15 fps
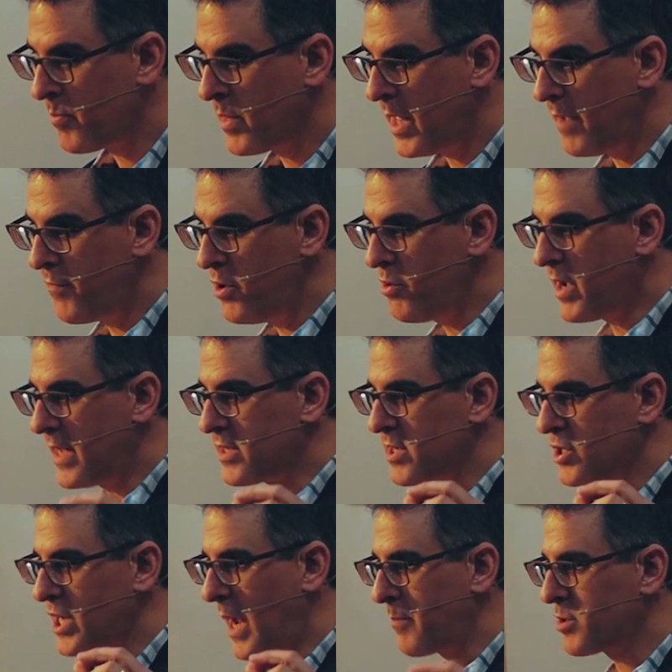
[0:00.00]
If you get to
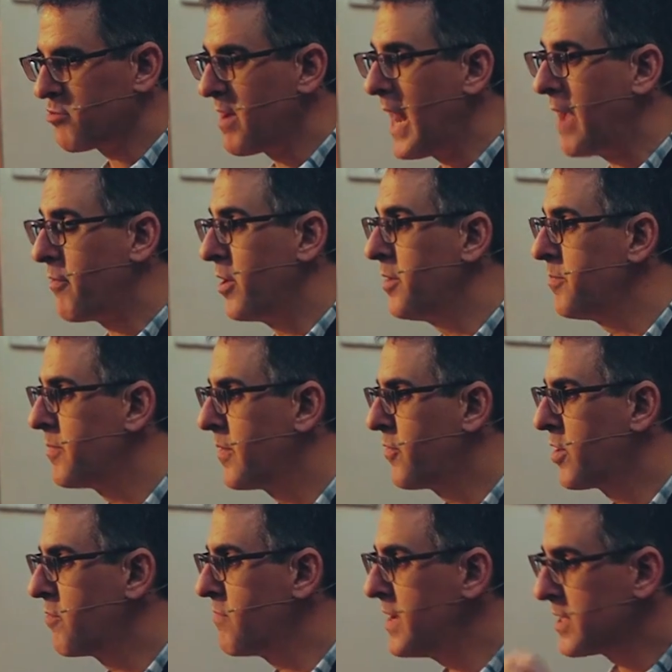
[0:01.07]
chapter 11, if you
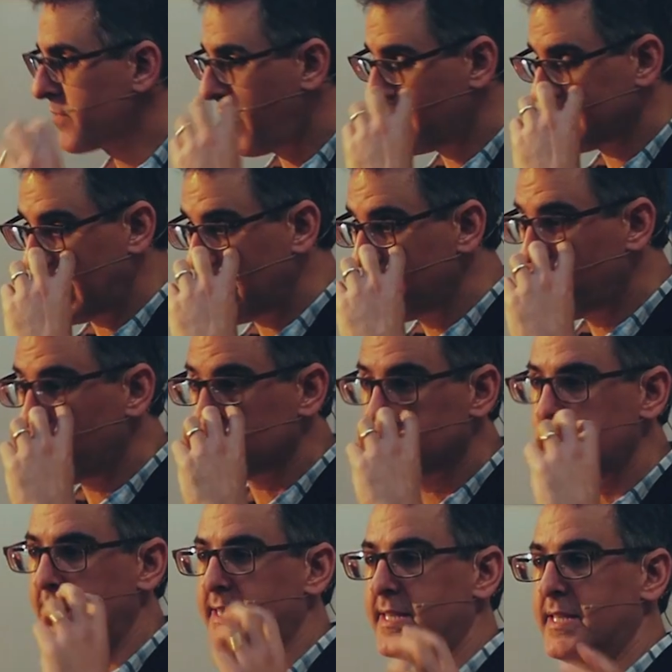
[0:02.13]
can read as far as that, in verse
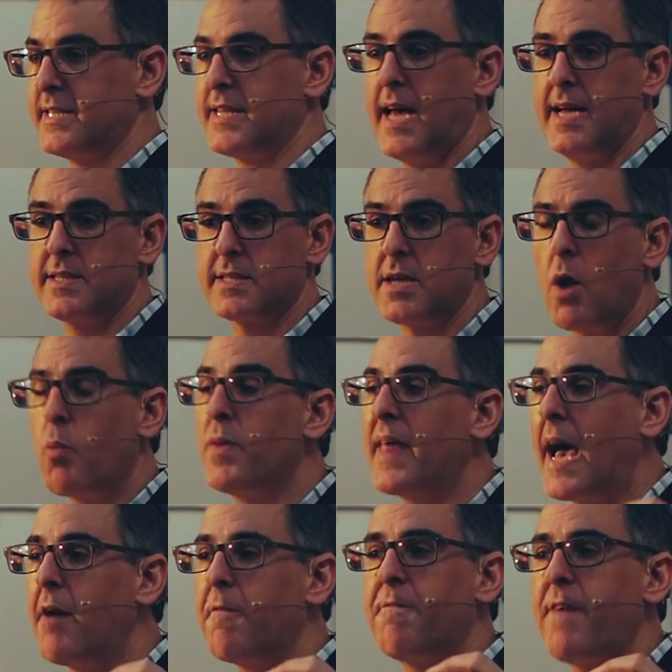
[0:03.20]
6 it says,
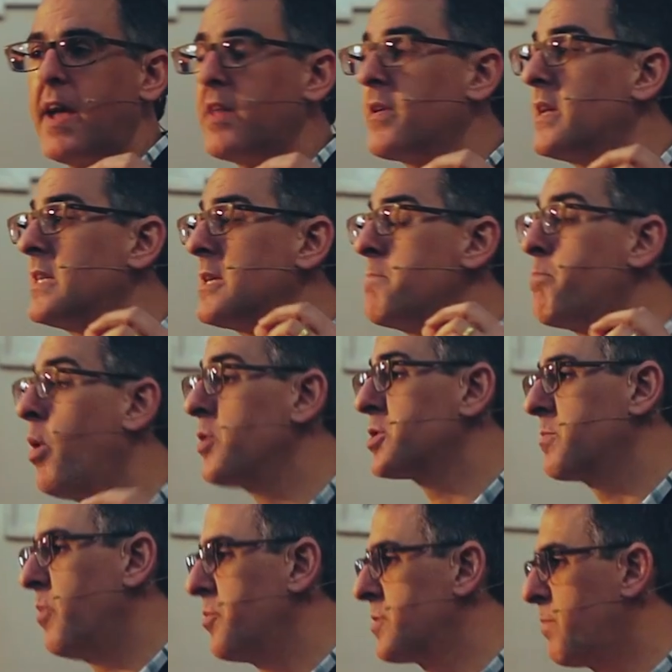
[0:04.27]
without faith it is
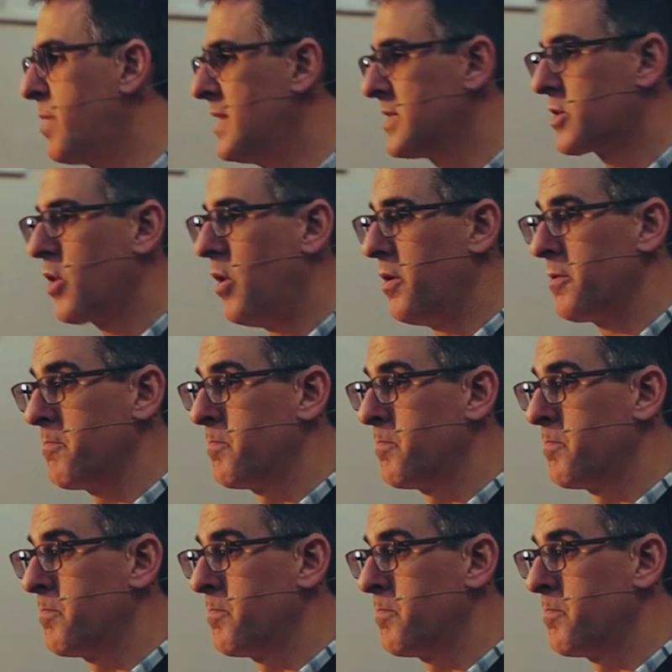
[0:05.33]
impossible to please God.